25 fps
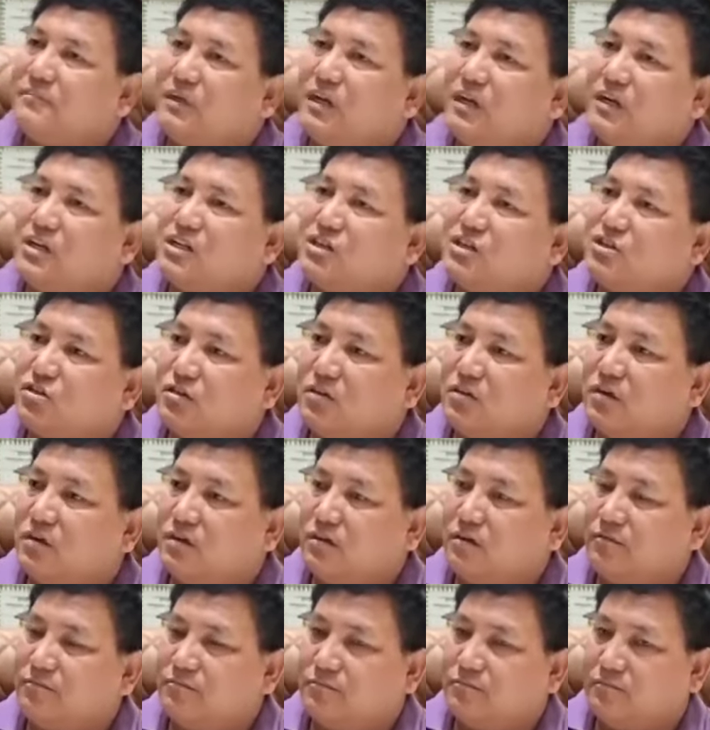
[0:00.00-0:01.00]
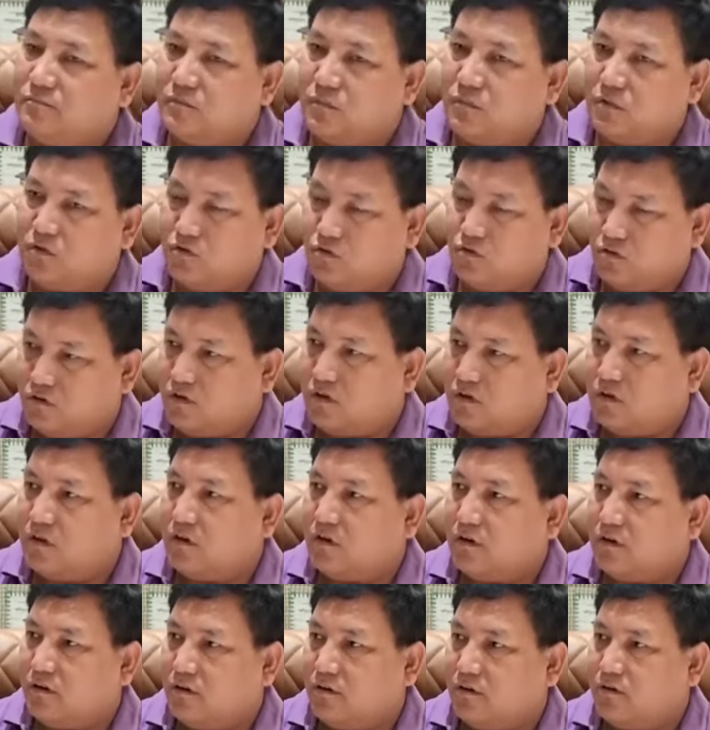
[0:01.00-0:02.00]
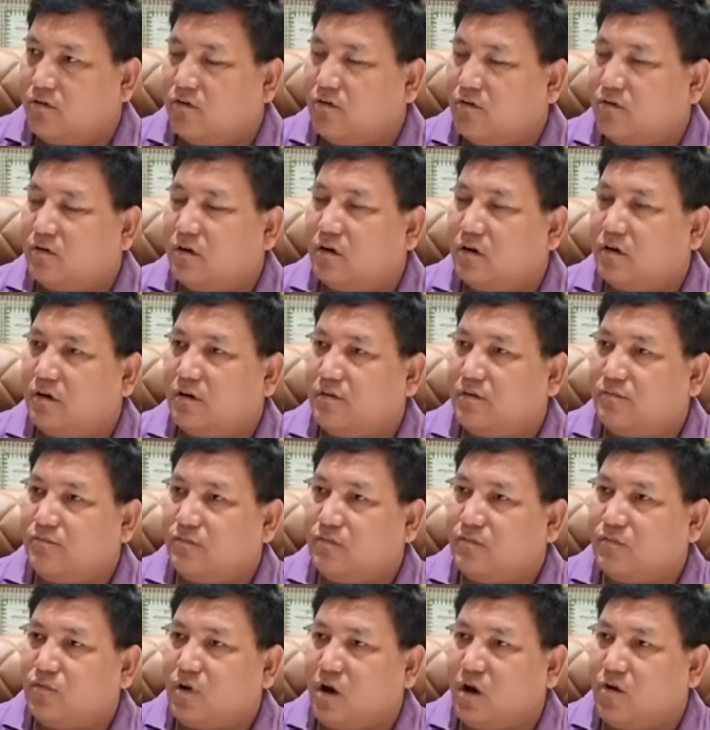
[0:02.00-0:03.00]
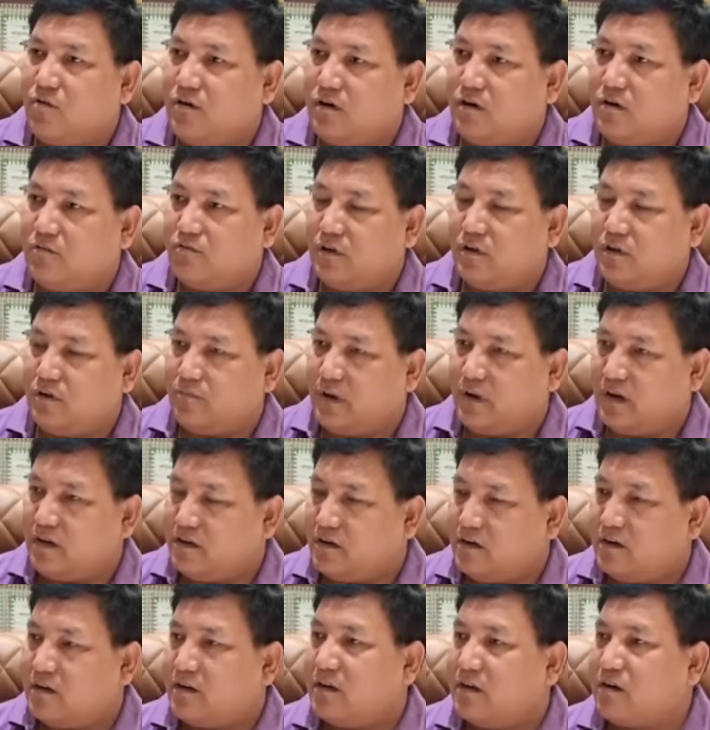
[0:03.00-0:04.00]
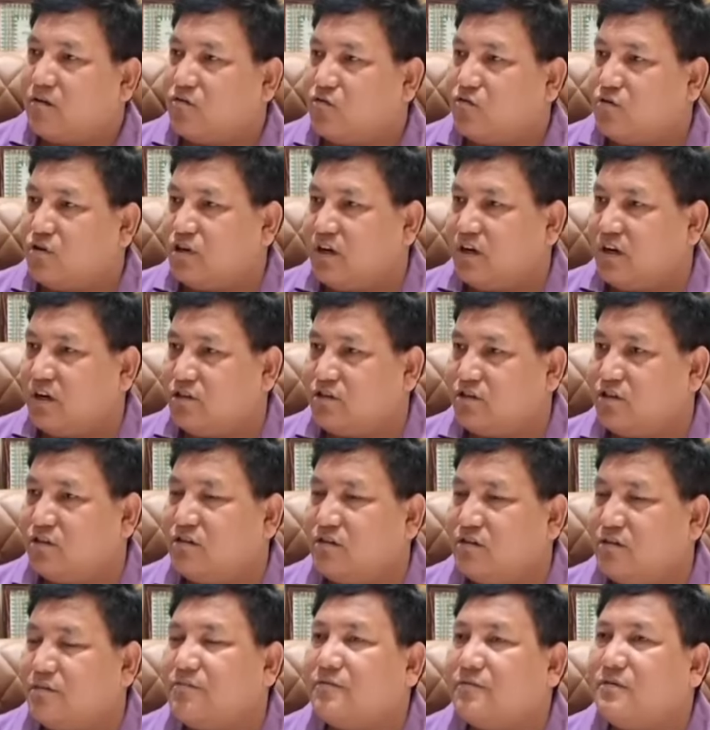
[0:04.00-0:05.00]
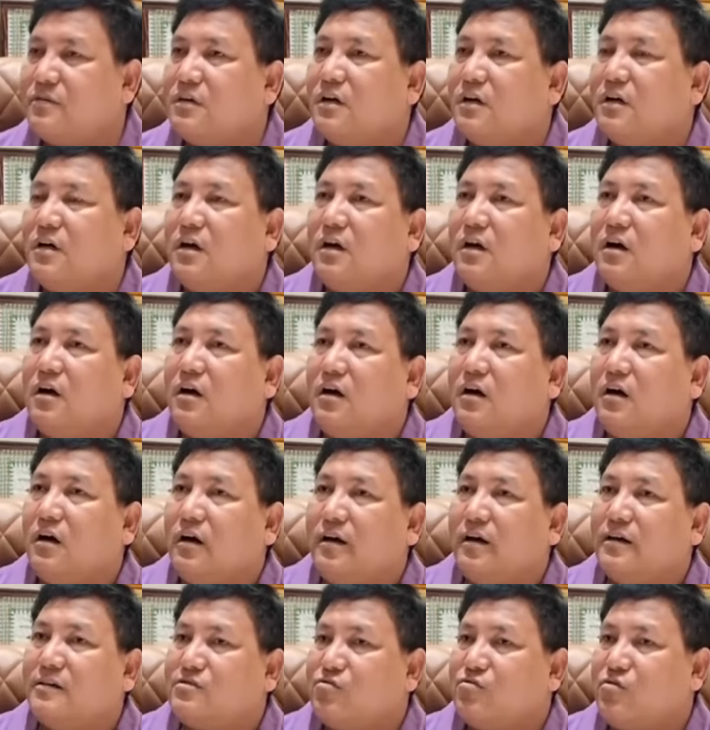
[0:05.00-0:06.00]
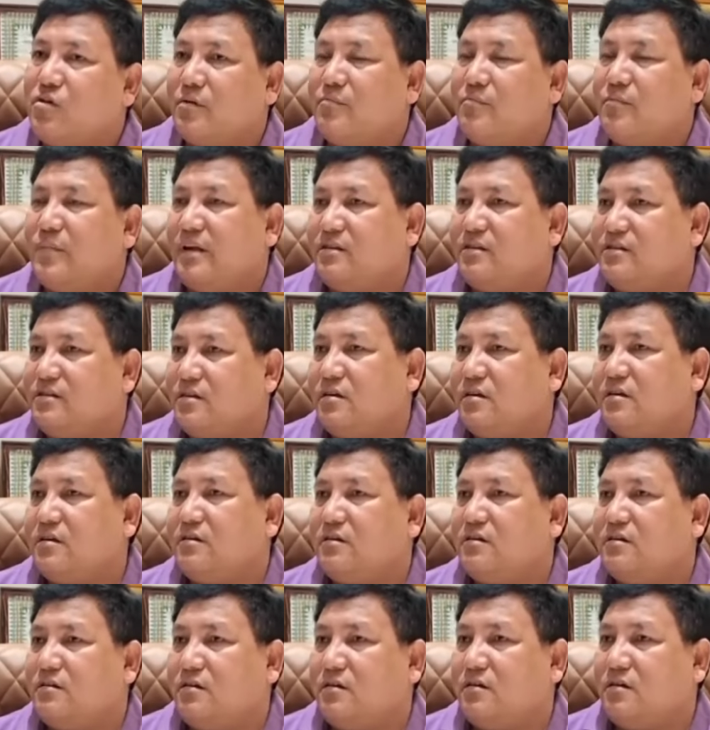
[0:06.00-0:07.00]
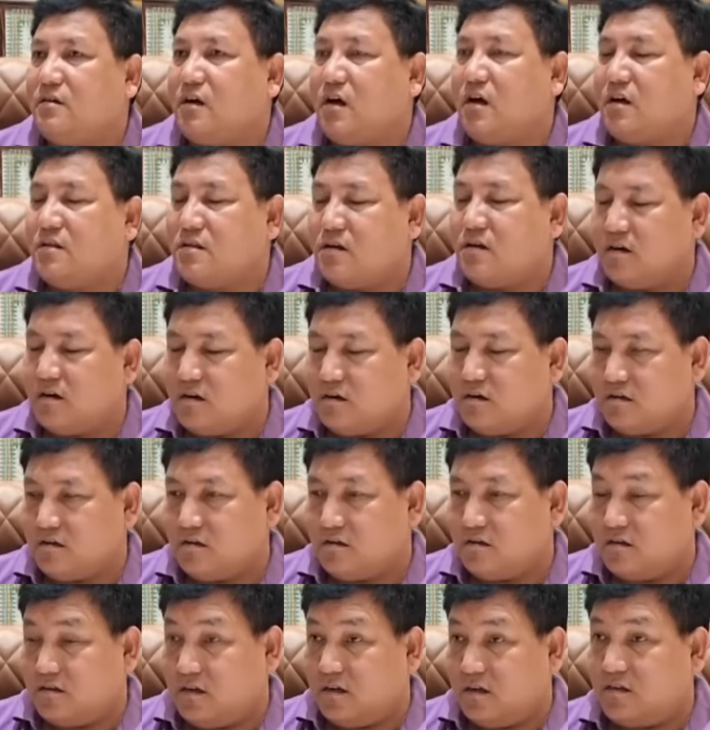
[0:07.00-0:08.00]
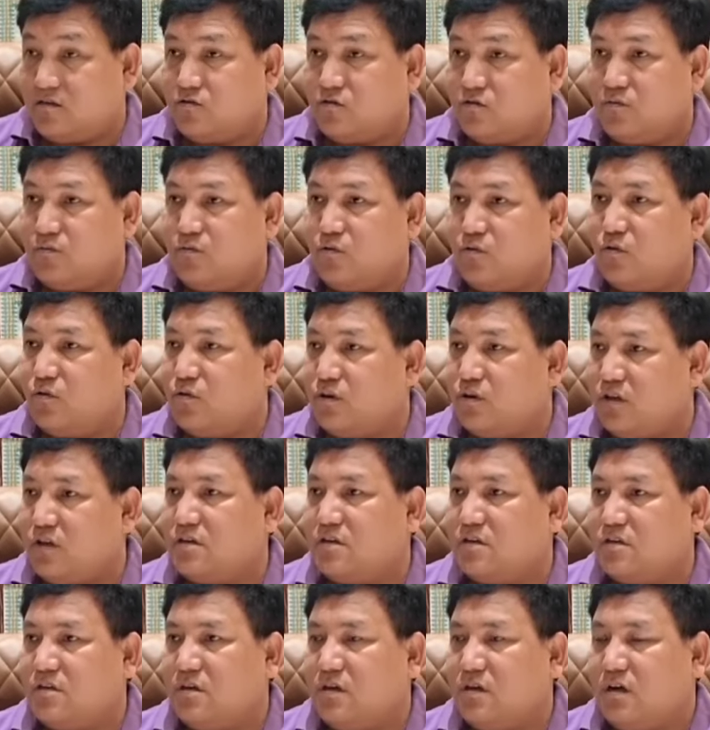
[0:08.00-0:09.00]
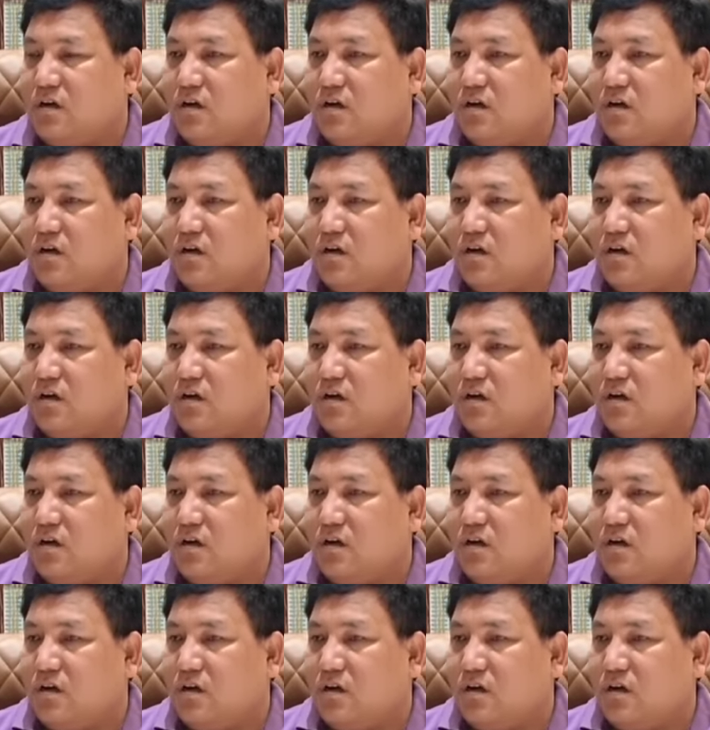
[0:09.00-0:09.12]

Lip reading: It is good, you know, we are maintaining a good relationship. As you have mentioned, the other states of notice,